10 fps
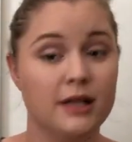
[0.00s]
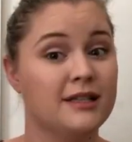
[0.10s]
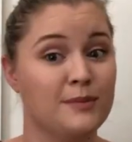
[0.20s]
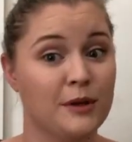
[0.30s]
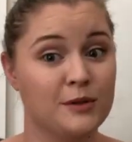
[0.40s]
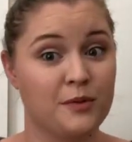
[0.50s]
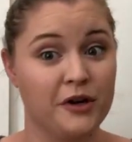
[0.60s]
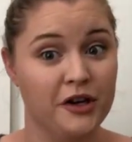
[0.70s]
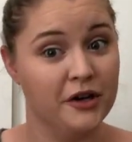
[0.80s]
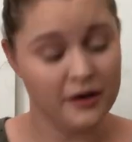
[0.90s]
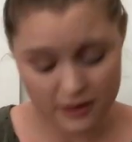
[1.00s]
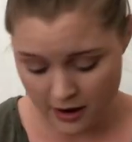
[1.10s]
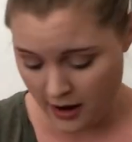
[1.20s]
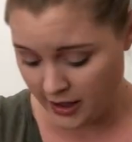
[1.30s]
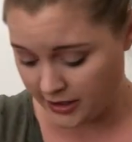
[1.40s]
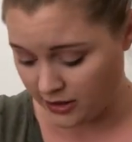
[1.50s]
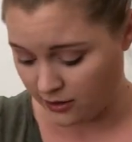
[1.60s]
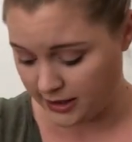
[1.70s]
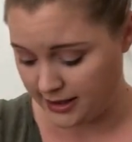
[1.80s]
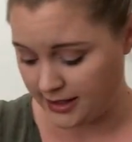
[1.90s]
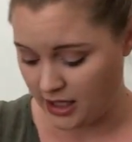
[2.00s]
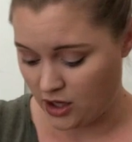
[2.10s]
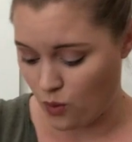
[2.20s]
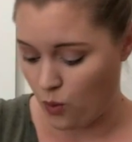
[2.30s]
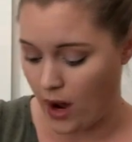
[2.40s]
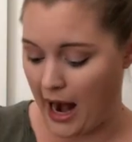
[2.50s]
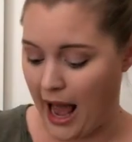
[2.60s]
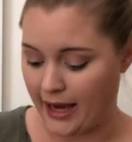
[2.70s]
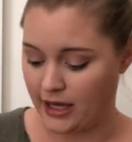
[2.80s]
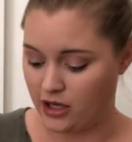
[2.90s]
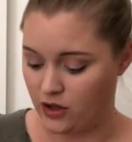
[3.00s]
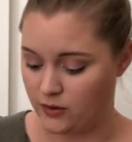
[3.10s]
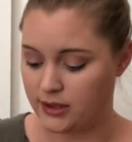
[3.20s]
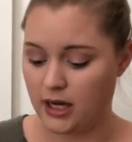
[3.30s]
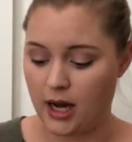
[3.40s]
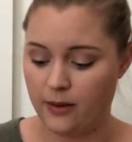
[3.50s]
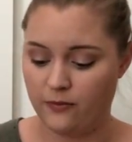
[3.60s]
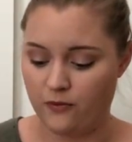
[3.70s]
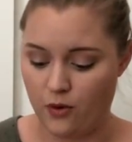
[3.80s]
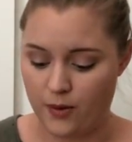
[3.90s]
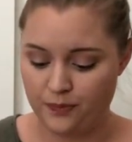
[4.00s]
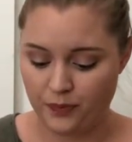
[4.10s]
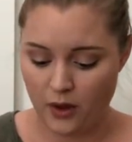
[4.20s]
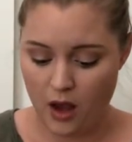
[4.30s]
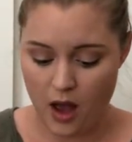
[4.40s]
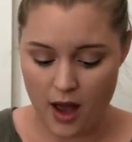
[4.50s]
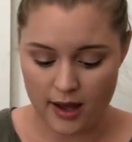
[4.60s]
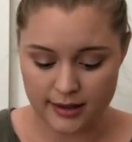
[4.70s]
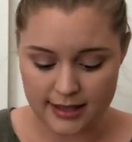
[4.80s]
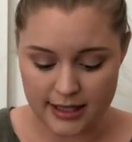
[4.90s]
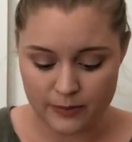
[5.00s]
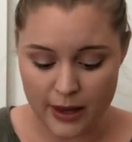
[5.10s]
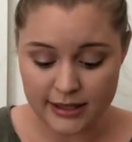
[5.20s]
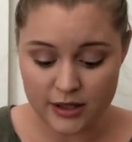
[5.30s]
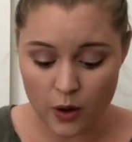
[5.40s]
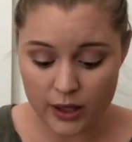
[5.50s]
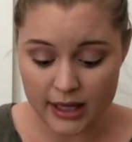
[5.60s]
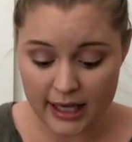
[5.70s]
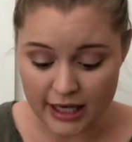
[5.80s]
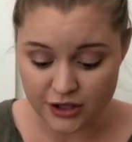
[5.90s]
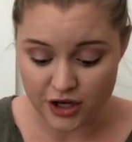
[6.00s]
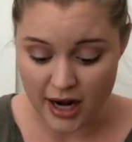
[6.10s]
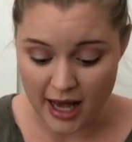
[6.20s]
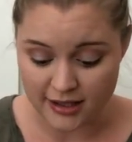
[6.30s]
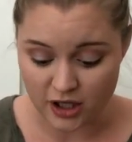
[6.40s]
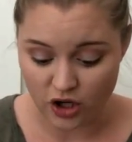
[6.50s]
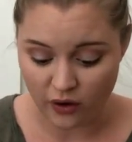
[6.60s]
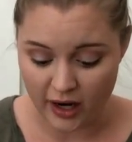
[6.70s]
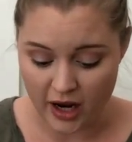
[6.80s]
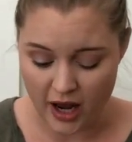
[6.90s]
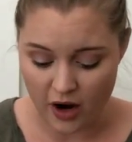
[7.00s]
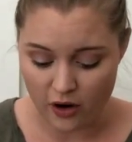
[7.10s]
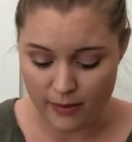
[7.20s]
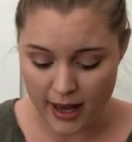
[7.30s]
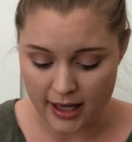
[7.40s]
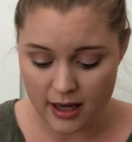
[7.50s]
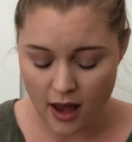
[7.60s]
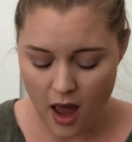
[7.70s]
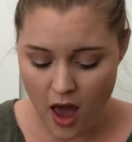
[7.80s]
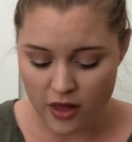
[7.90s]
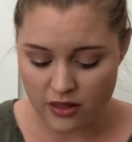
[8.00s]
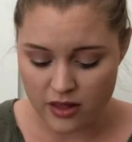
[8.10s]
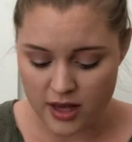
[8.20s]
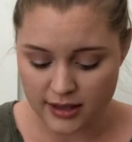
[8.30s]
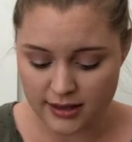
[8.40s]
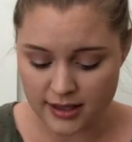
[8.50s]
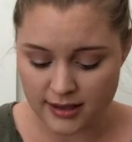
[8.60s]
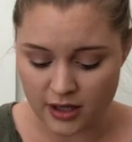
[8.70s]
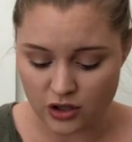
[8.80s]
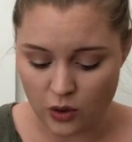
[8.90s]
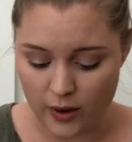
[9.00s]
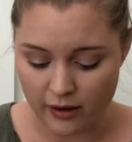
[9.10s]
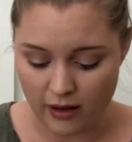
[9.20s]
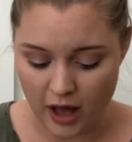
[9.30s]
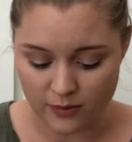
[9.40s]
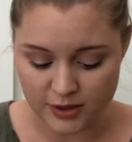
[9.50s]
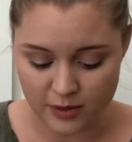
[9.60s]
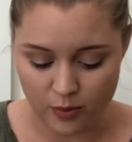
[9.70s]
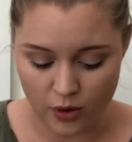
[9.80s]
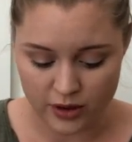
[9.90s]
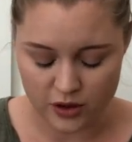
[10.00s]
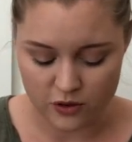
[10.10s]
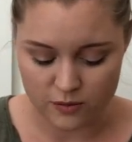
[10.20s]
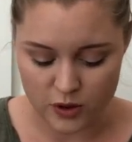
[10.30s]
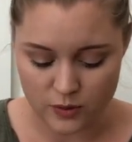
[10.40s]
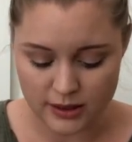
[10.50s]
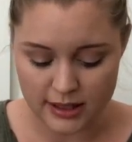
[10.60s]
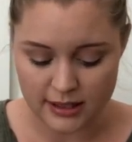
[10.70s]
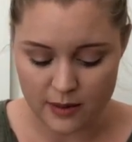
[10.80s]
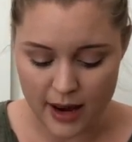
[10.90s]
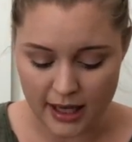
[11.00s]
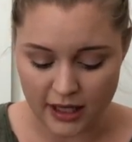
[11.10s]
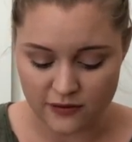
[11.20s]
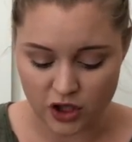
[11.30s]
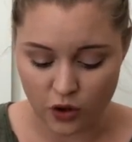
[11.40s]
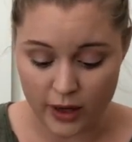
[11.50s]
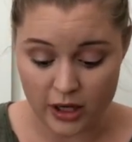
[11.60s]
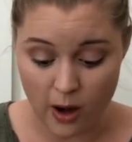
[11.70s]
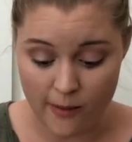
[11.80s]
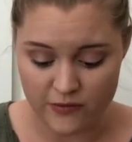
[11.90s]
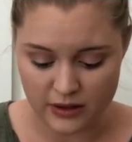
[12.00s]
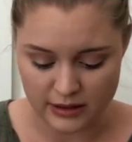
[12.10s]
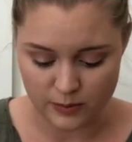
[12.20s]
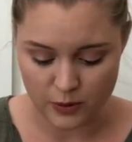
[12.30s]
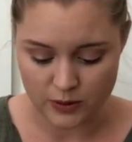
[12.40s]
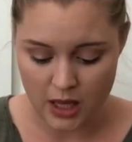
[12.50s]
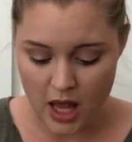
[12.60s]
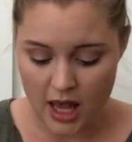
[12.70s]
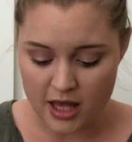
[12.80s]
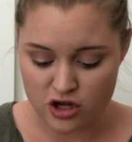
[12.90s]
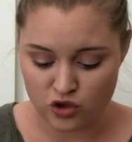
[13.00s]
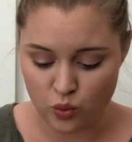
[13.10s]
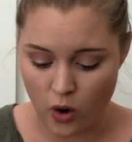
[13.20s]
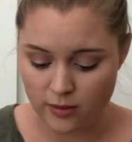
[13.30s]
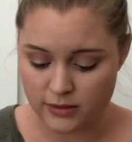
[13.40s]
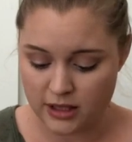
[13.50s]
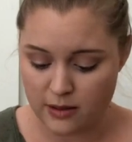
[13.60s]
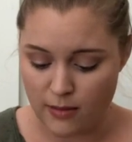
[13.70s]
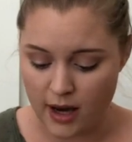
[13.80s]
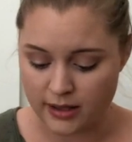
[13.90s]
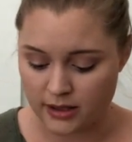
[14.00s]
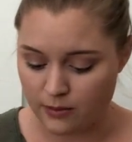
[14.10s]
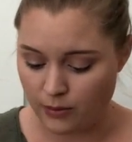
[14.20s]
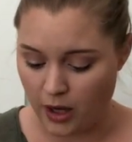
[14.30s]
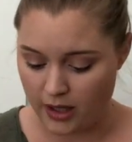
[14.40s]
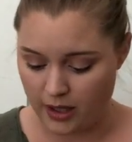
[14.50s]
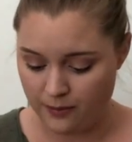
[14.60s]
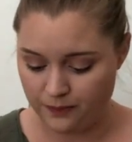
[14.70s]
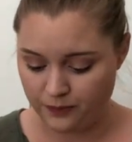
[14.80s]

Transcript: It smells pretty good. So let's see what I can use thyme for. It says, best known in the kitchen as a great aromatic, this essential oil helps support the immune system and gives a great confidence boost. It is warm to the mind and body.